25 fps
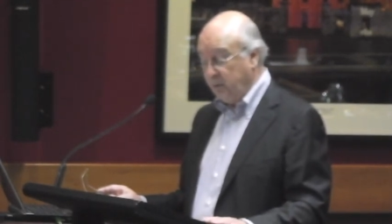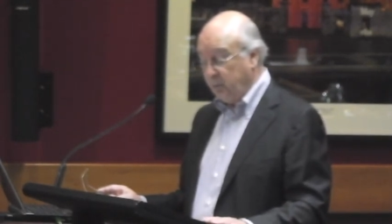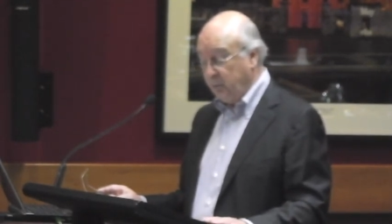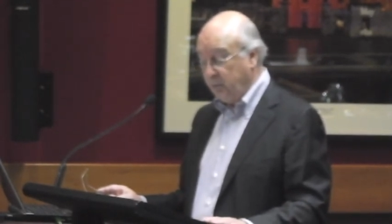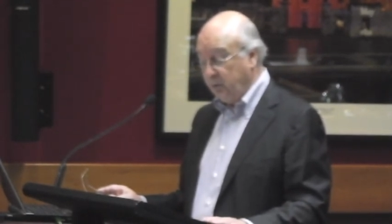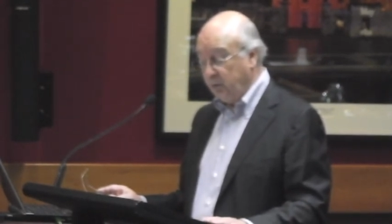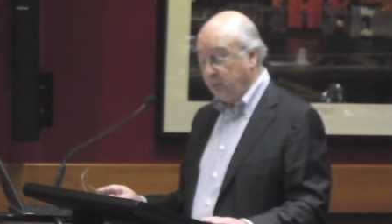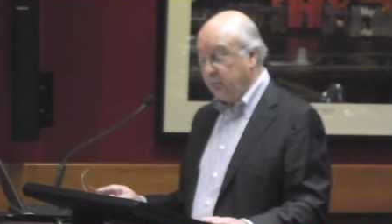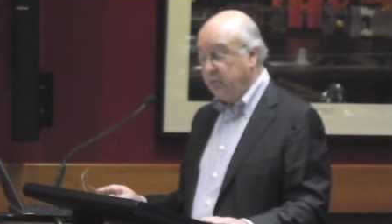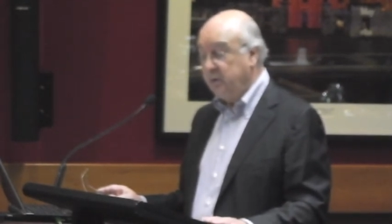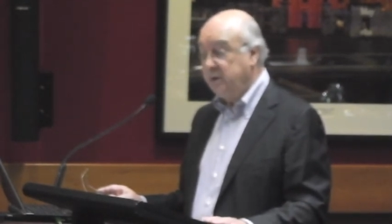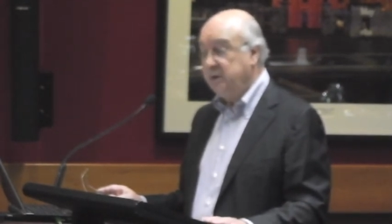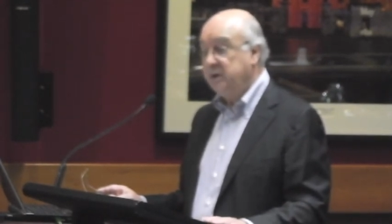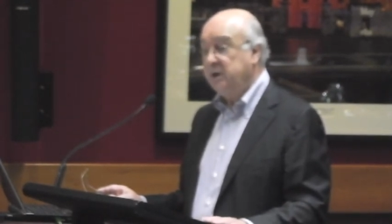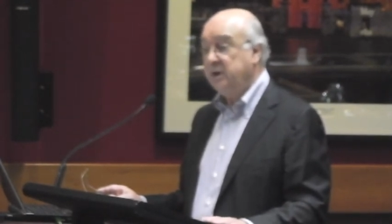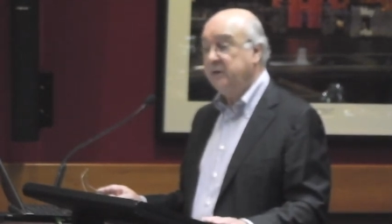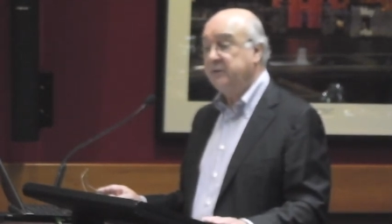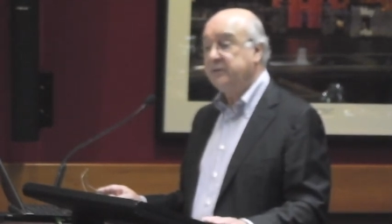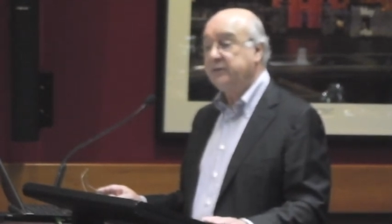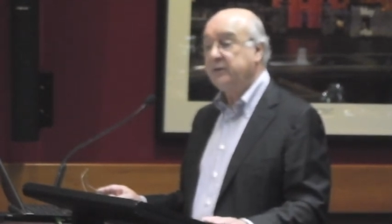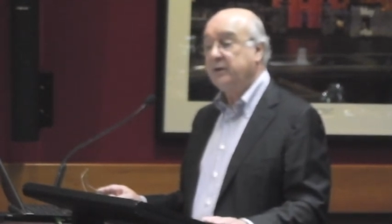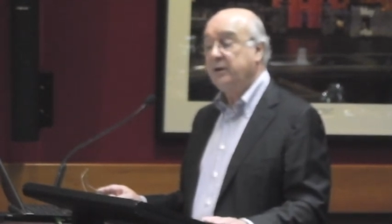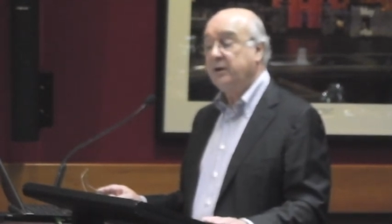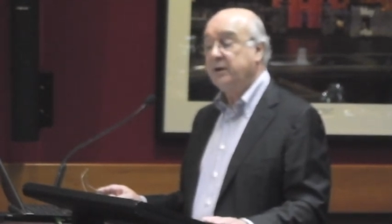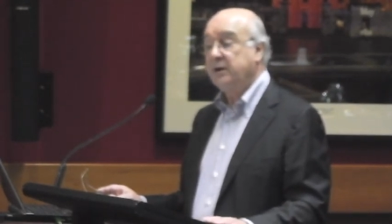will read
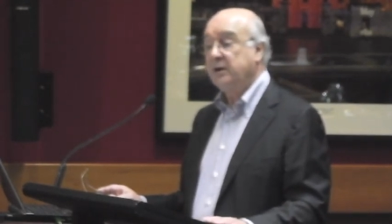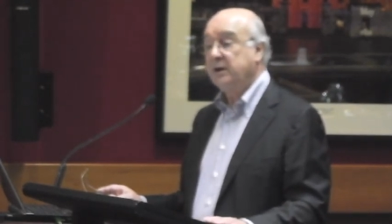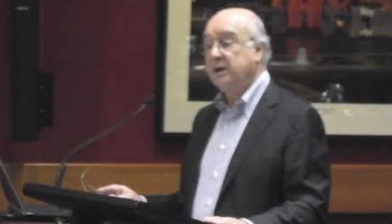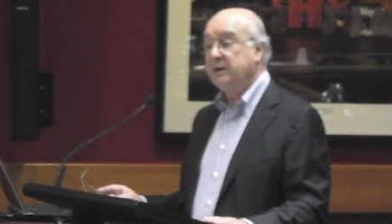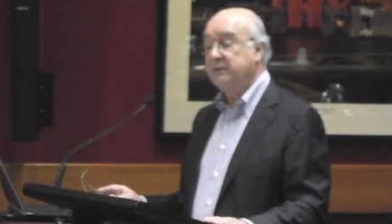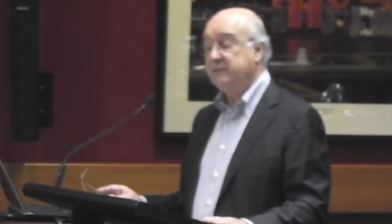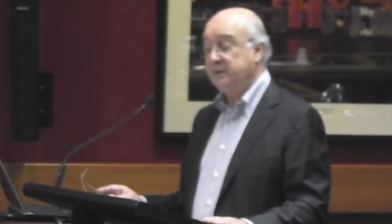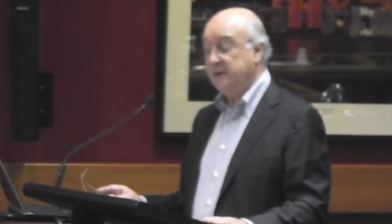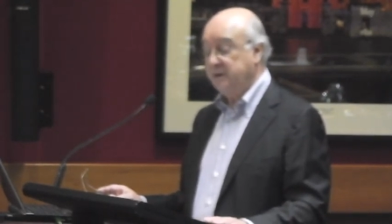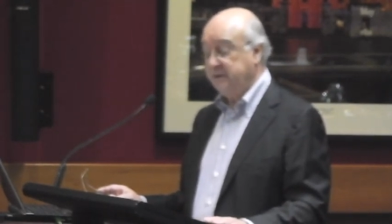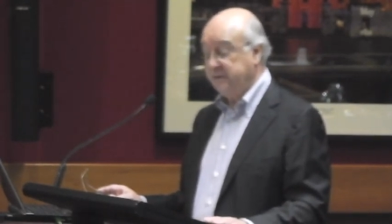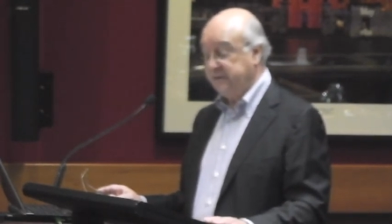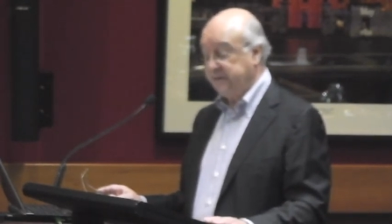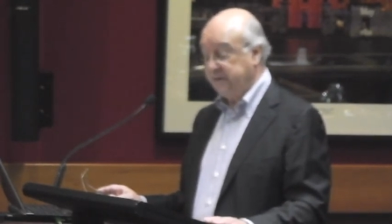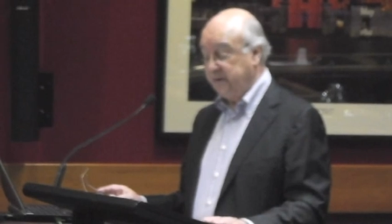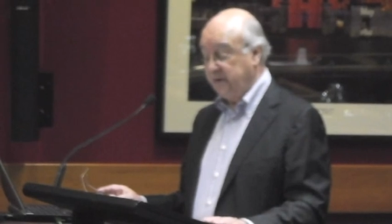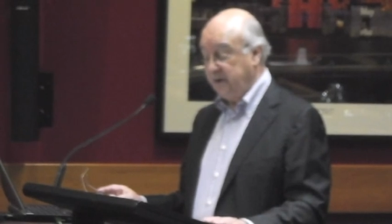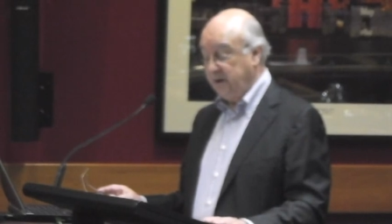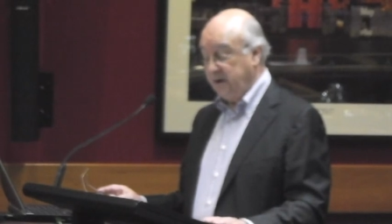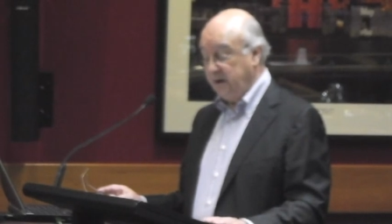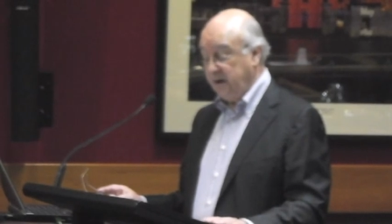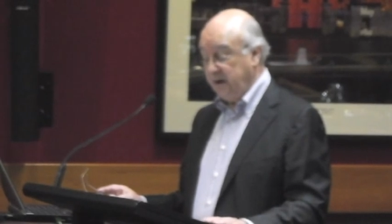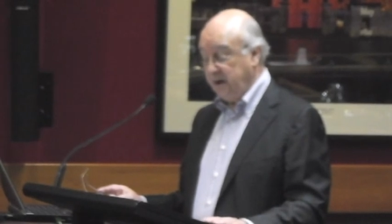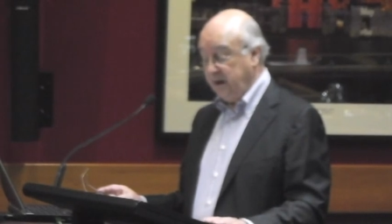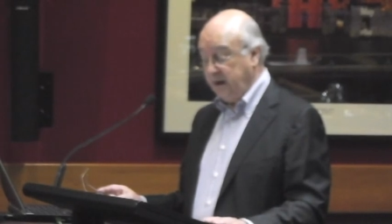historical evidence
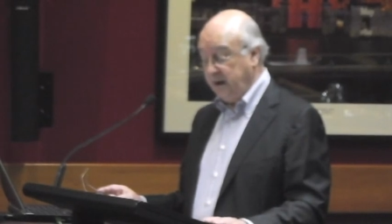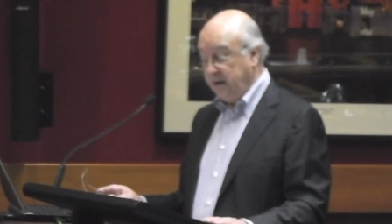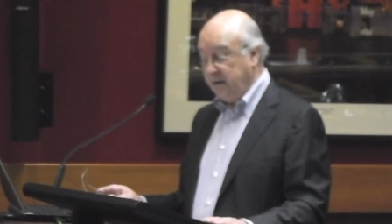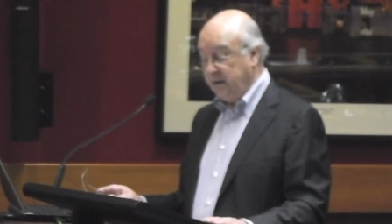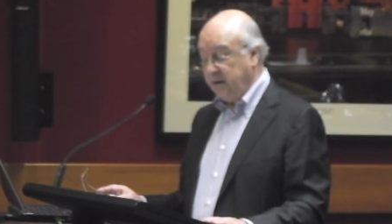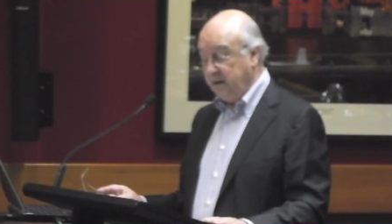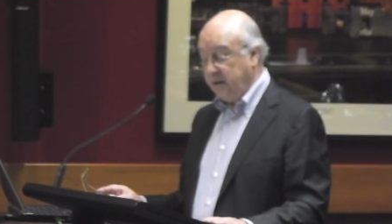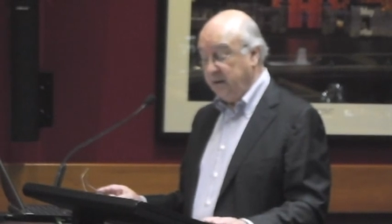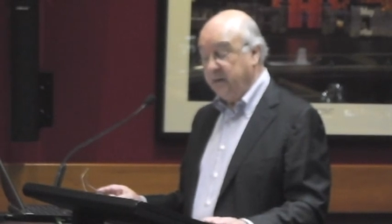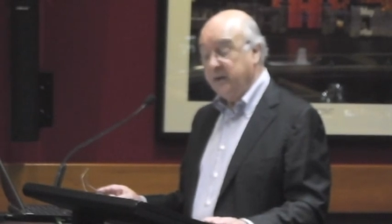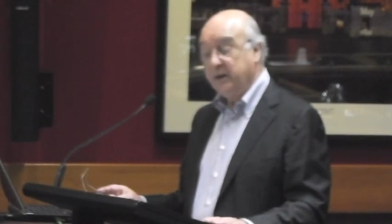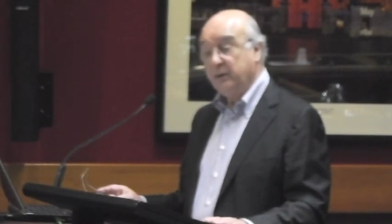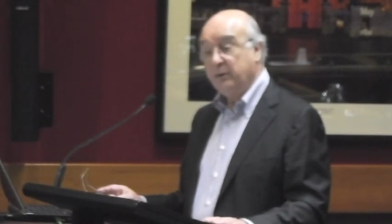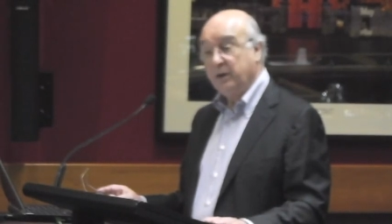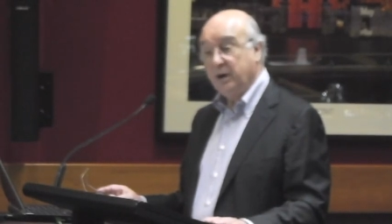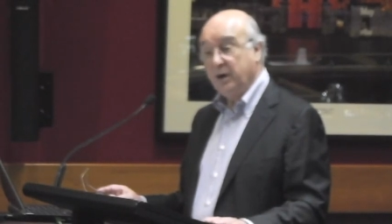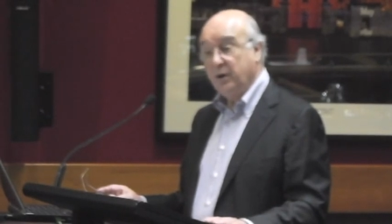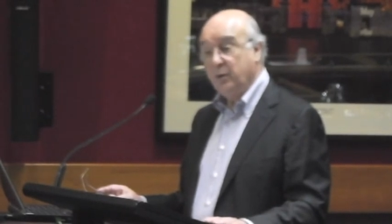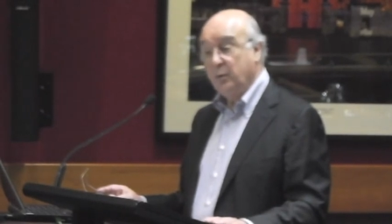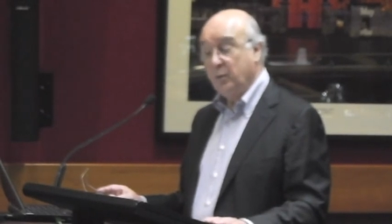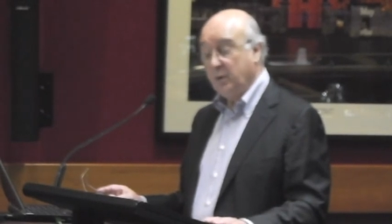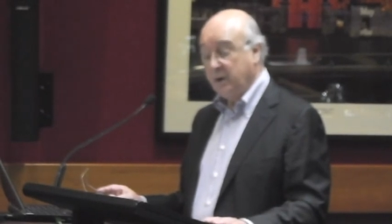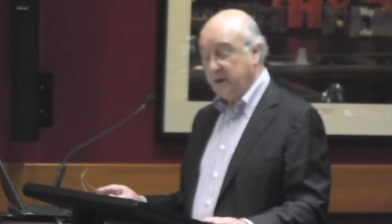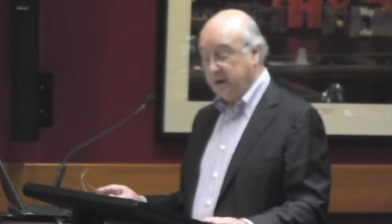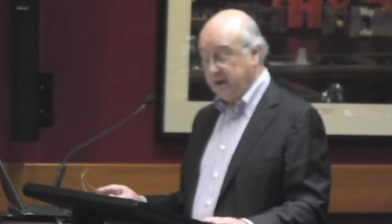in their
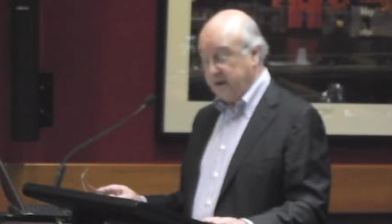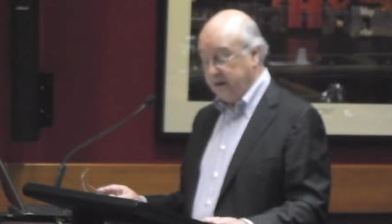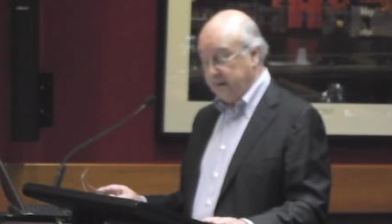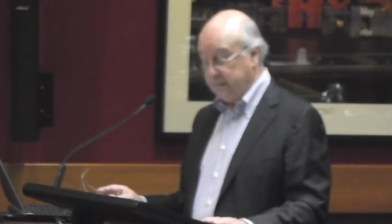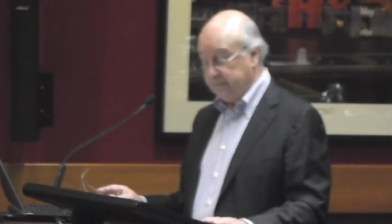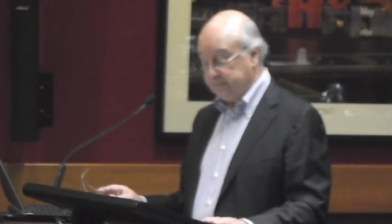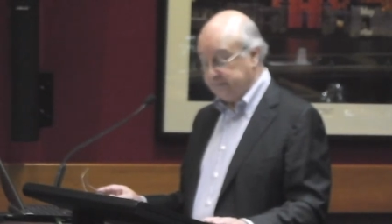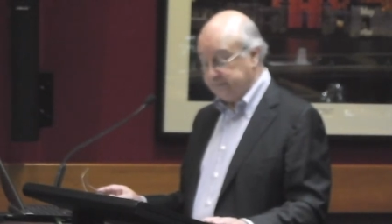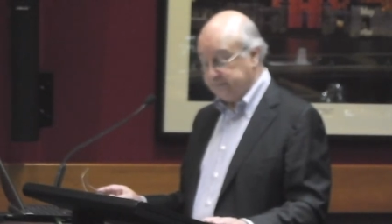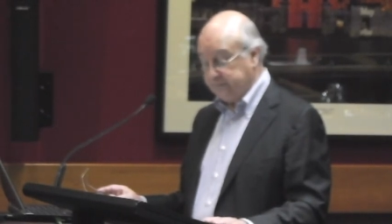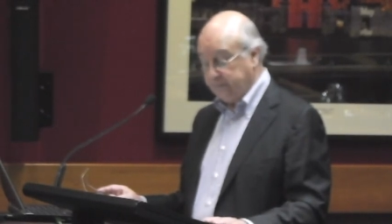own way